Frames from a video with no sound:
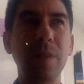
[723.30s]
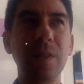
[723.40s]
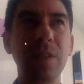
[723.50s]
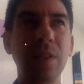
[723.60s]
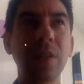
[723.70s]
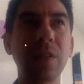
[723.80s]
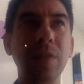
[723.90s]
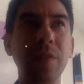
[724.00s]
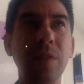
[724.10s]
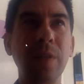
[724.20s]

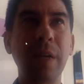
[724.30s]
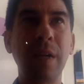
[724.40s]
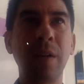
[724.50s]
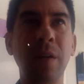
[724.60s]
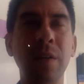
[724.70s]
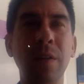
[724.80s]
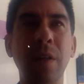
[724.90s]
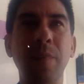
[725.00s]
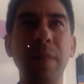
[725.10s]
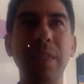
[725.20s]
SARS-CoV-2, I'll start
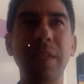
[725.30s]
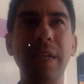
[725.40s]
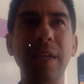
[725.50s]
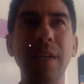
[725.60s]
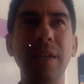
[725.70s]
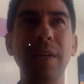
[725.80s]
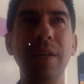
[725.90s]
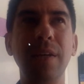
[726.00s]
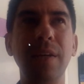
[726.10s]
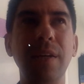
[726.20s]
off by saying
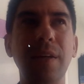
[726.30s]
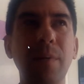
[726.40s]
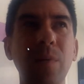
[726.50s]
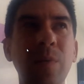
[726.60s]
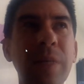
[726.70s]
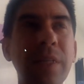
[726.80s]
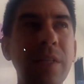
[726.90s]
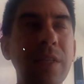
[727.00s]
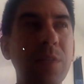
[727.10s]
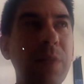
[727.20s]

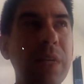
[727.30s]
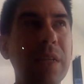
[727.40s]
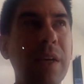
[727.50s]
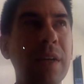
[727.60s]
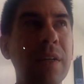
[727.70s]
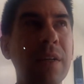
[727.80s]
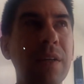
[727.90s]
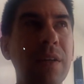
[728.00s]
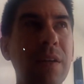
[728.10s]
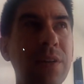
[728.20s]
research is being done
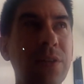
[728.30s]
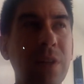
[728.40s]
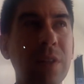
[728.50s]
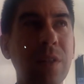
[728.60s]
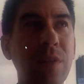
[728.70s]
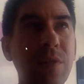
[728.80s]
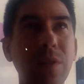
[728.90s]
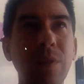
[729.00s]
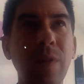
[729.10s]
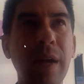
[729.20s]
on
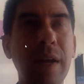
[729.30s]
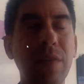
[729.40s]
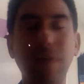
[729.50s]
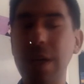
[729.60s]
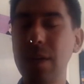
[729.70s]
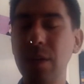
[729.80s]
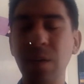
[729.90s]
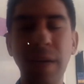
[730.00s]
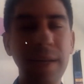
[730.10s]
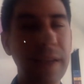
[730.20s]
SARS-CoV-2 at a faster
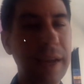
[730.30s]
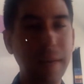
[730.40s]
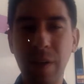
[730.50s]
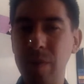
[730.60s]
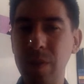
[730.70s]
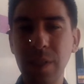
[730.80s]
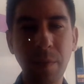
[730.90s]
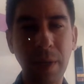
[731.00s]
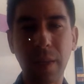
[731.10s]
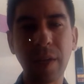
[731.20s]
rate than I have ever seen in
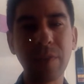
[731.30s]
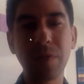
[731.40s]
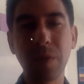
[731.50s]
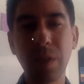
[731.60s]
my life.